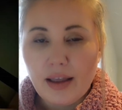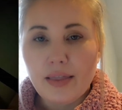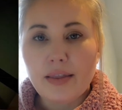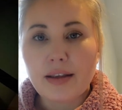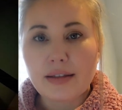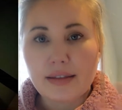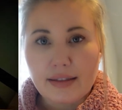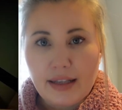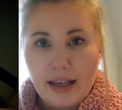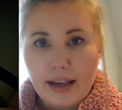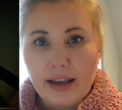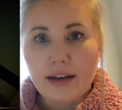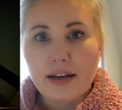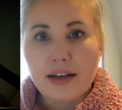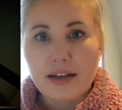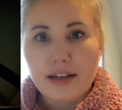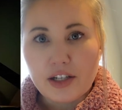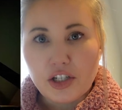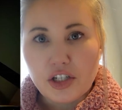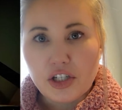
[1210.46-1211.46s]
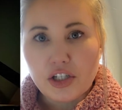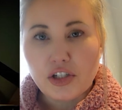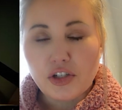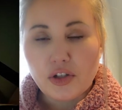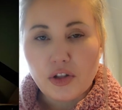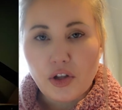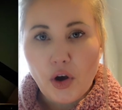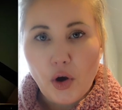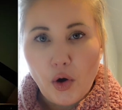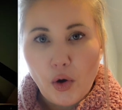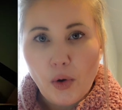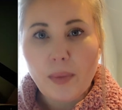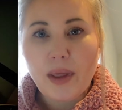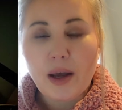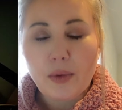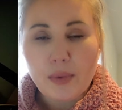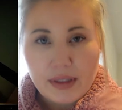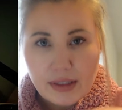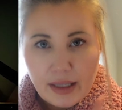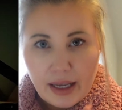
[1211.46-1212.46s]
the second addition to the home
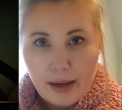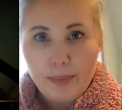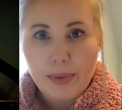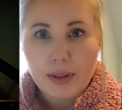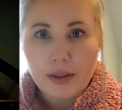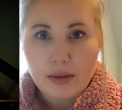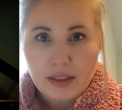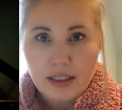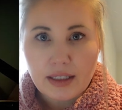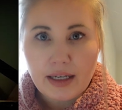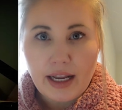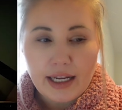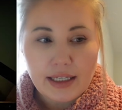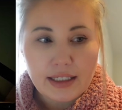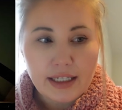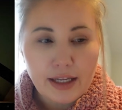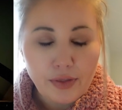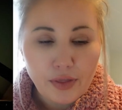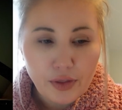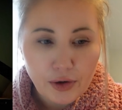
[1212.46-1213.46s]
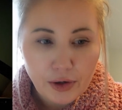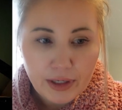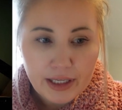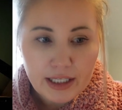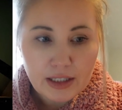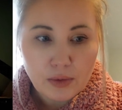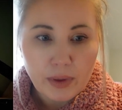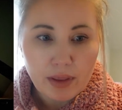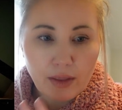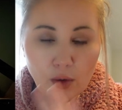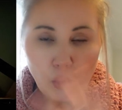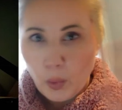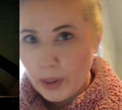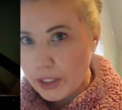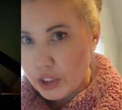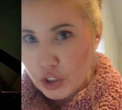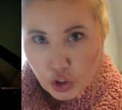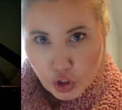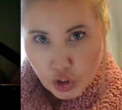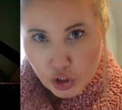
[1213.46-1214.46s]
that was like built in eighteen thirties when the
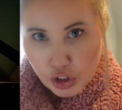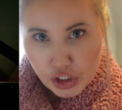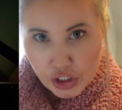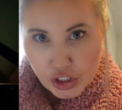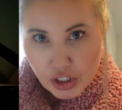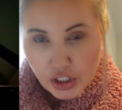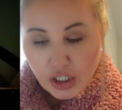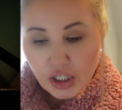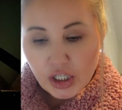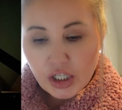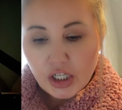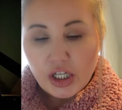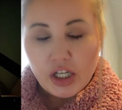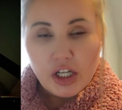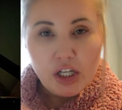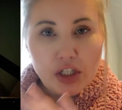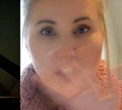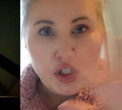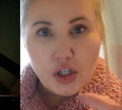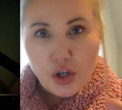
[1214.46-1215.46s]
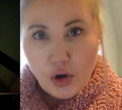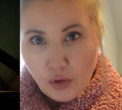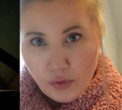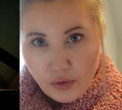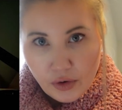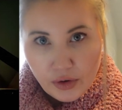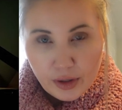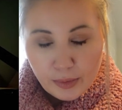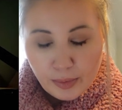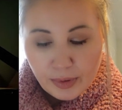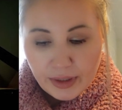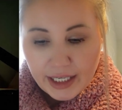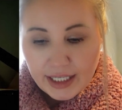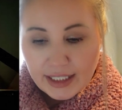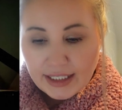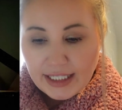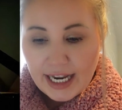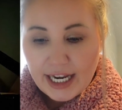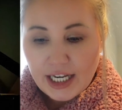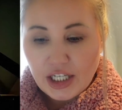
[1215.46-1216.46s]
Winters took over the
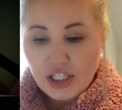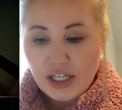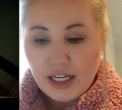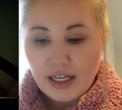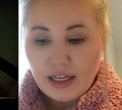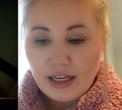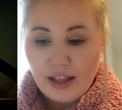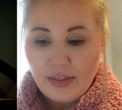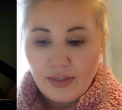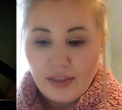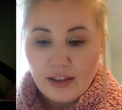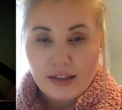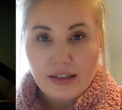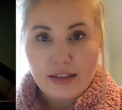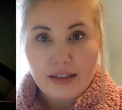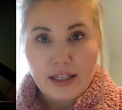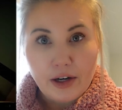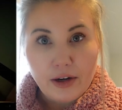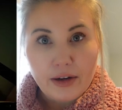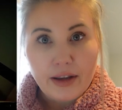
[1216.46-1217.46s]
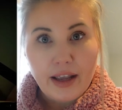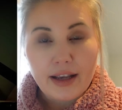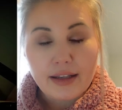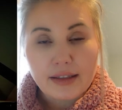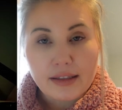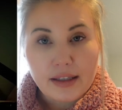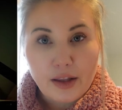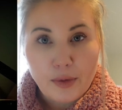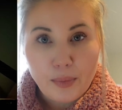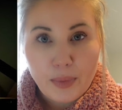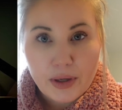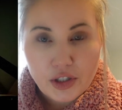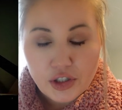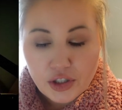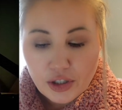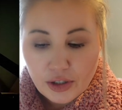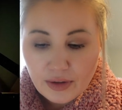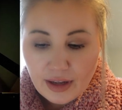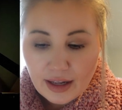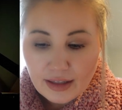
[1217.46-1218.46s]
plantation, and the staircase in the
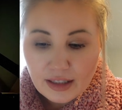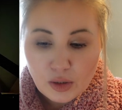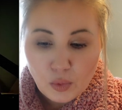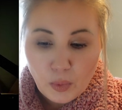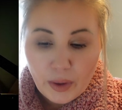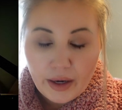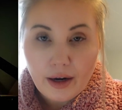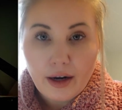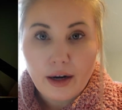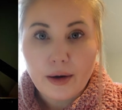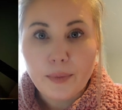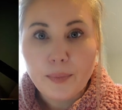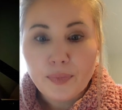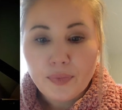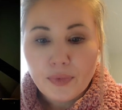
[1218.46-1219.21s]
picture, that's where